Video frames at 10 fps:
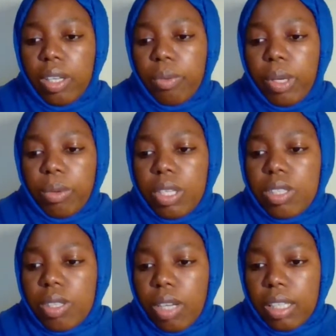we're going
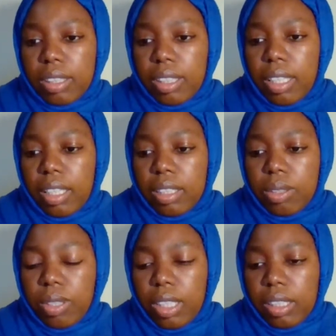to answer
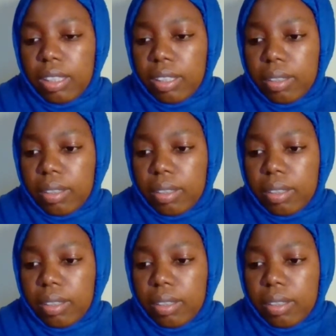to that.